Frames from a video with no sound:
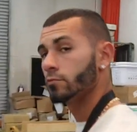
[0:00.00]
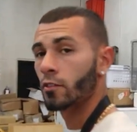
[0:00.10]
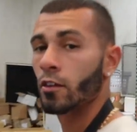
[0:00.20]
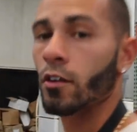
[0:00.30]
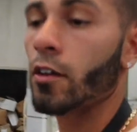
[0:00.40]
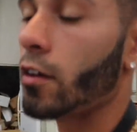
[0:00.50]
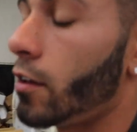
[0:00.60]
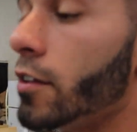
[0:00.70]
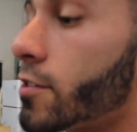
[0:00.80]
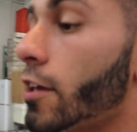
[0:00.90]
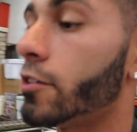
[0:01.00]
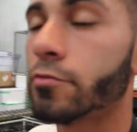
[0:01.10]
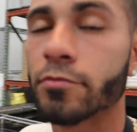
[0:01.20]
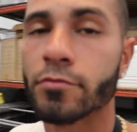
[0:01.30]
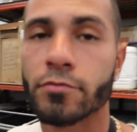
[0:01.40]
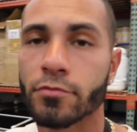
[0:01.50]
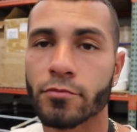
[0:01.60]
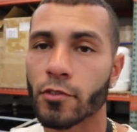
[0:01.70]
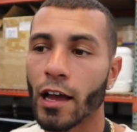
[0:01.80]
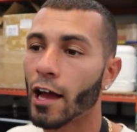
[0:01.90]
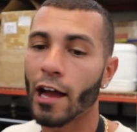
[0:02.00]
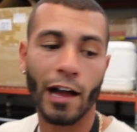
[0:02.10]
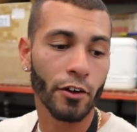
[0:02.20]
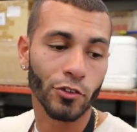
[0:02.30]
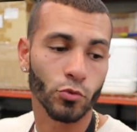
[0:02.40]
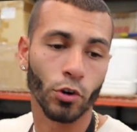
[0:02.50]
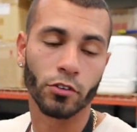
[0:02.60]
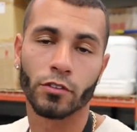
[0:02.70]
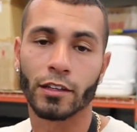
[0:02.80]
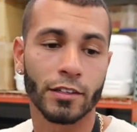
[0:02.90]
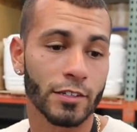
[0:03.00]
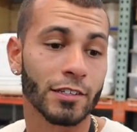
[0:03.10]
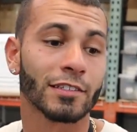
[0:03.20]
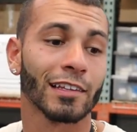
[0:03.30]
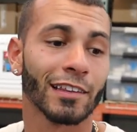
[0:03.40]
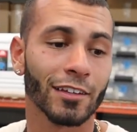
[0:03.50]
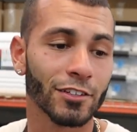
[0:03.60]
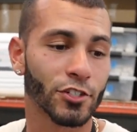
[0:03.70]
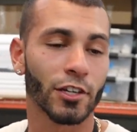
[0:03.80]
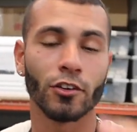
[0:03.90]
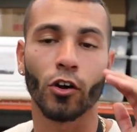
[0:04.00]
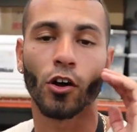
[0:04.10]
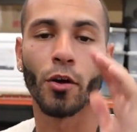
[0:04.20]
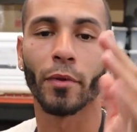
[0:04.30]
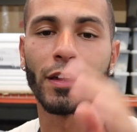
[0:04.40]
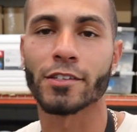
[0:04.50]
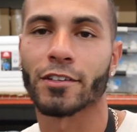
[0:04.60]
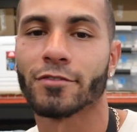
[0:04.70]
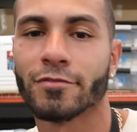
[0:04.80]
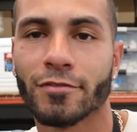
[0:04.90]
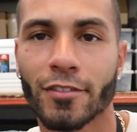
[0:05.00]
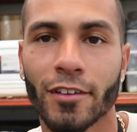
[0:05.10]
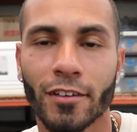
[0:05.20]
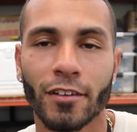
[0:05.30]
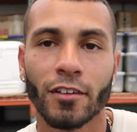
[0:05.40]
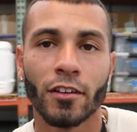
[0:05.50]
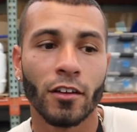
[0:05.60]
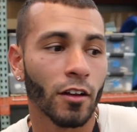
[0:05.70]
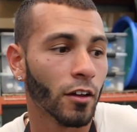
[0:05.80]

you think, bro? Insane. Right? Out of this world. Like, this is legit amazing. Are you gonna get some?